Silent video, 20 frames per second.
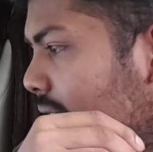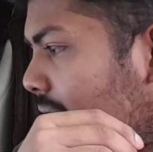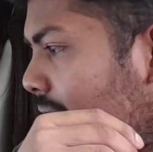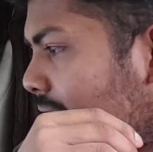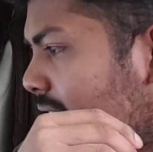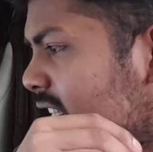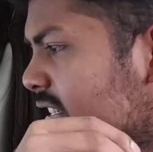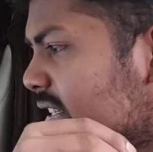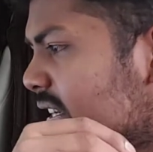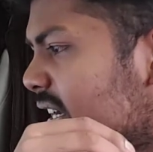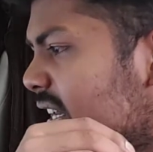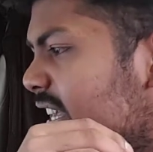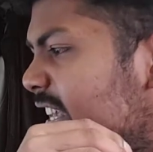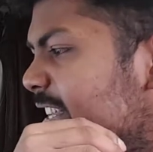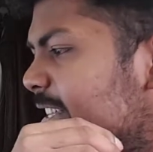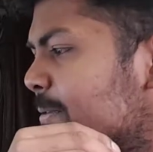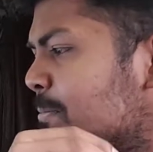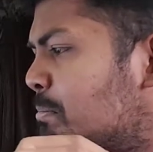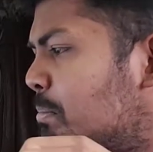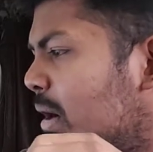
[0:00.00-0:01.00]
Instead,
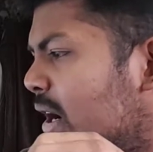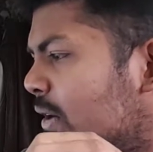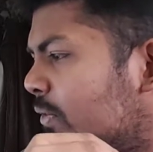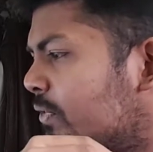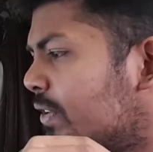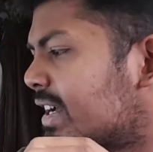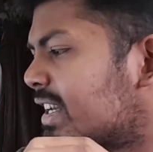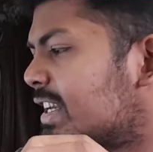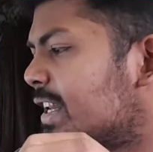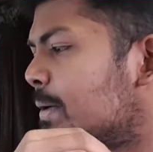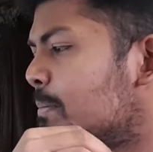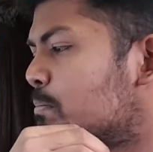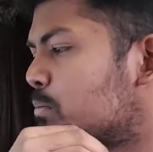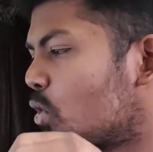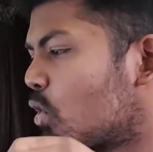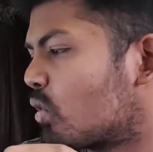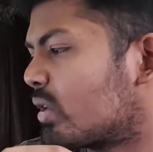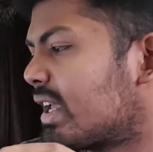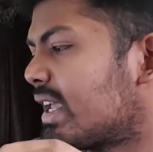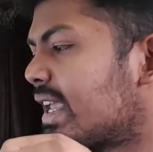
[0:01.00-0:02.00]
he's perfectly
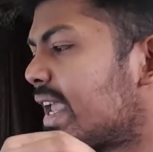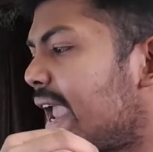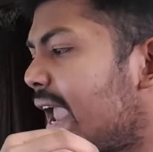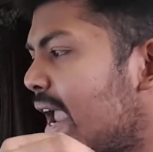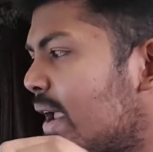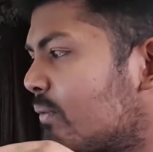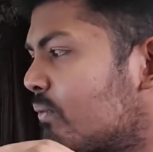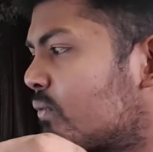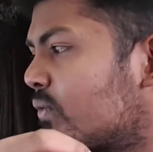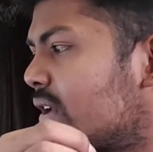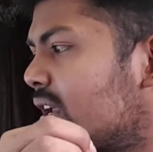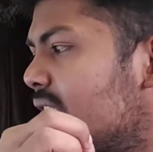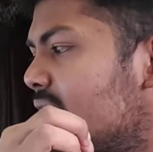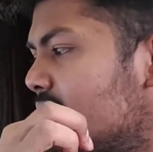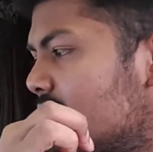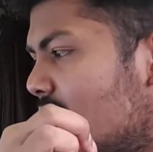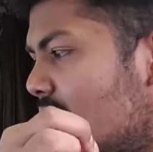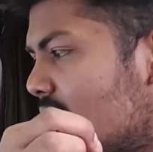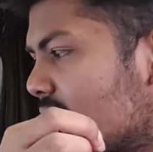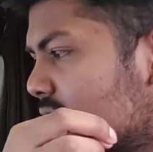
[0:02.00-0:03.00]
blocking every
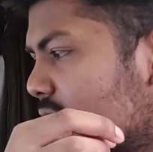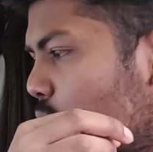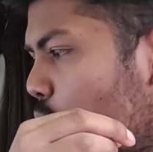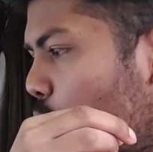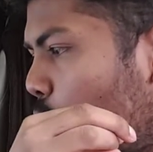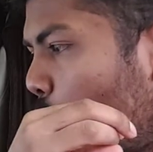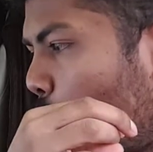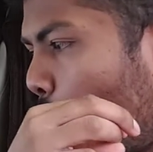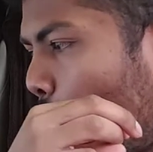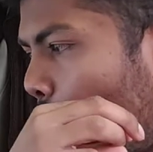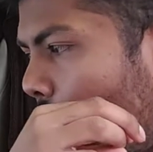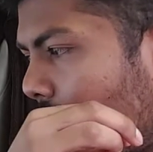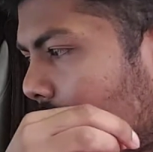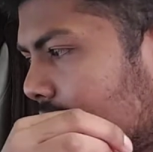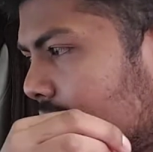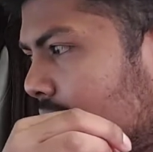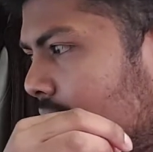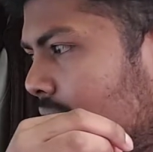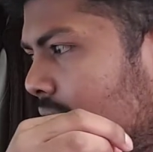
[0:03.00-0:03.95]
last one.